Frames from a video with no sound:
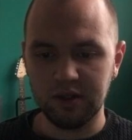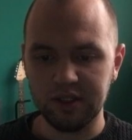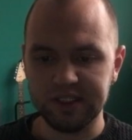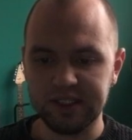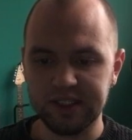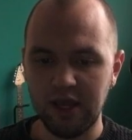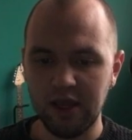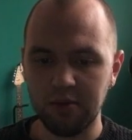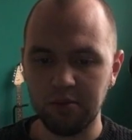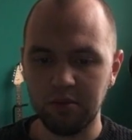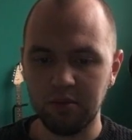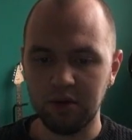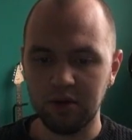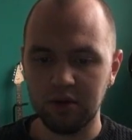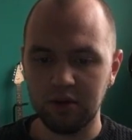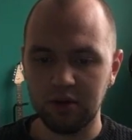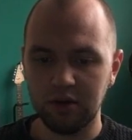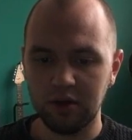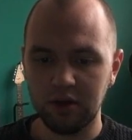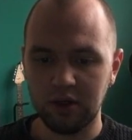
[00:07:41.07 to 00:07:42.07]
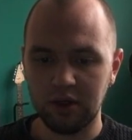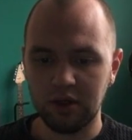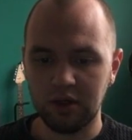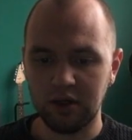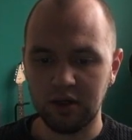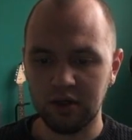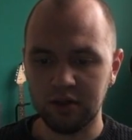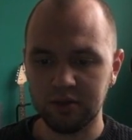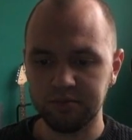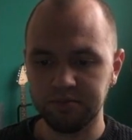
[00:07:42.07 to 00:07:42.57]
the same
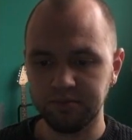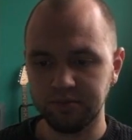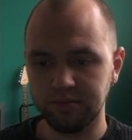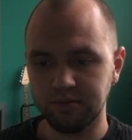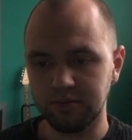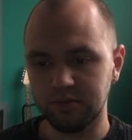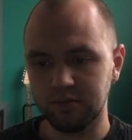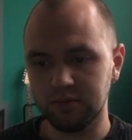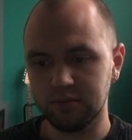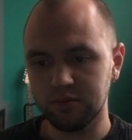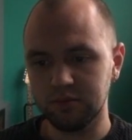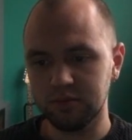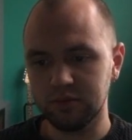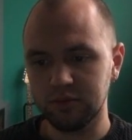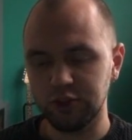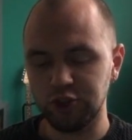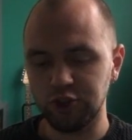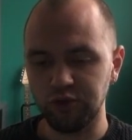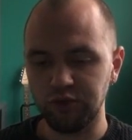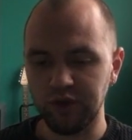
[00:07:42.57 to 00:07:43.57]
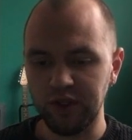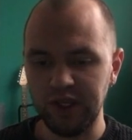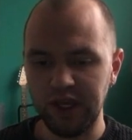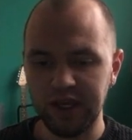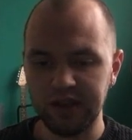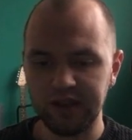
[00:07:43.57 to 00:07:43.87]
UV